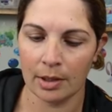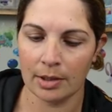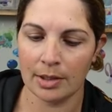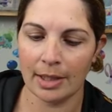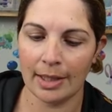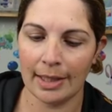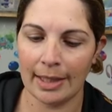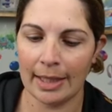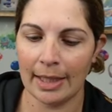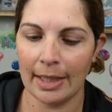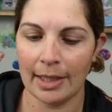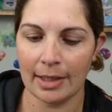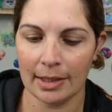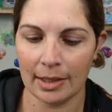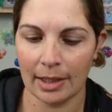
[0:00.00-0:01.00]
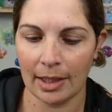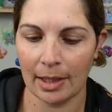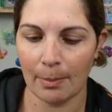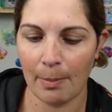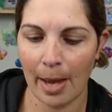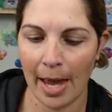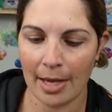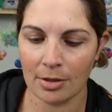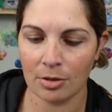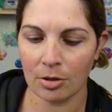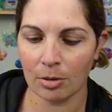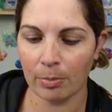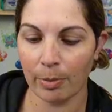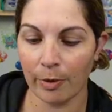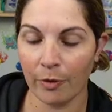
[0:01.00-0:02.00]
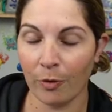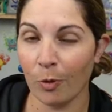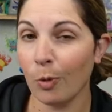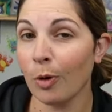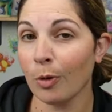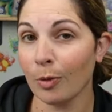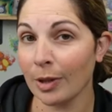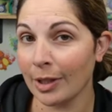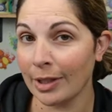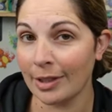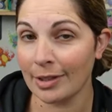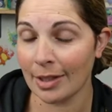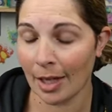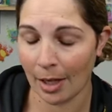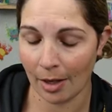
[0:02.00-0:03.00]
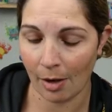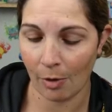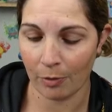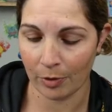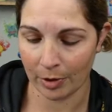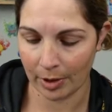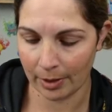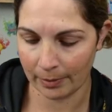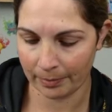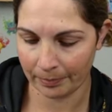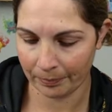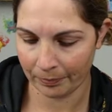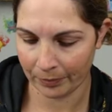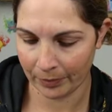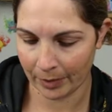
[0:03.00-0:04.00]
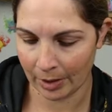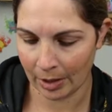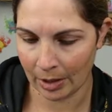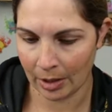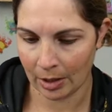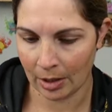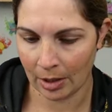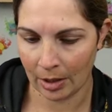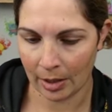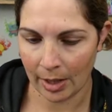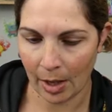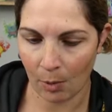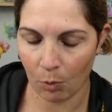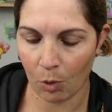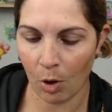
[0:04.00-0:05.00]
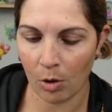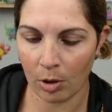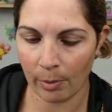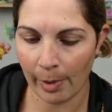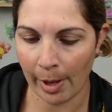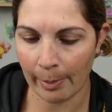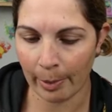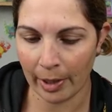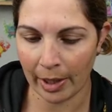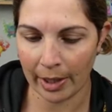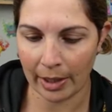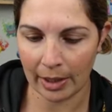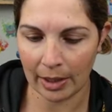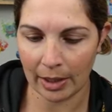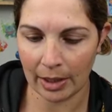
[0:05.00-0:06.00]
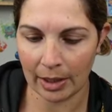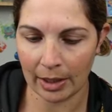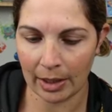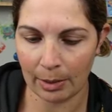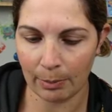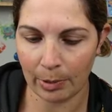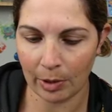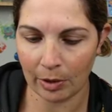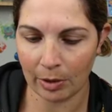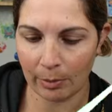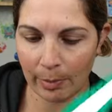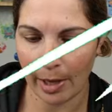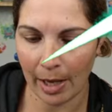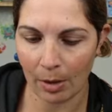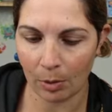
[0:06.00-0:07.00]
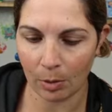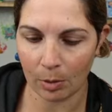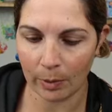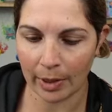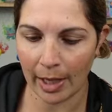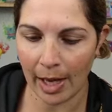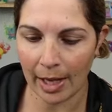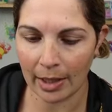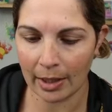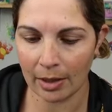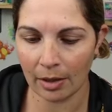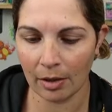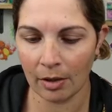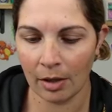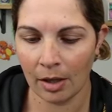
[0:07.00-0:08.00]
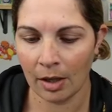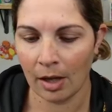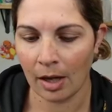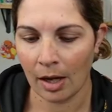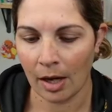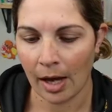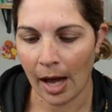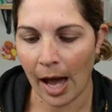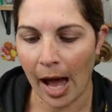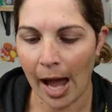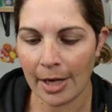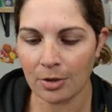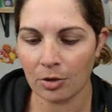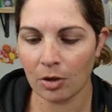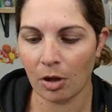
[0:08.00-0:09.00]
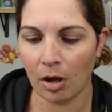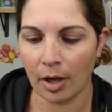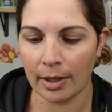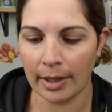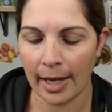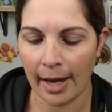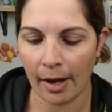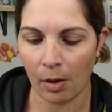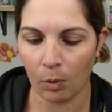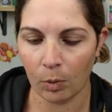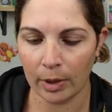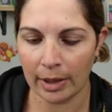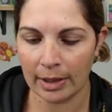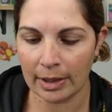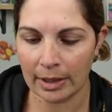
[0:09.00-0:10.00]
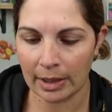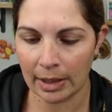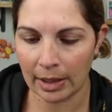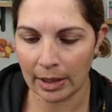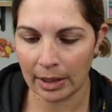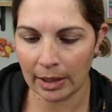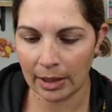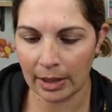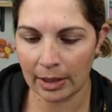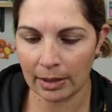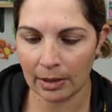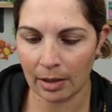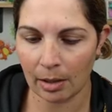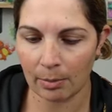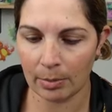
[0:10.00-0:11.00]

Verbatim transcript: to get it mastered before release day, hopefully. That Rotom I played in the build and battle. What do we got here? A Hydreigon. Now we did end up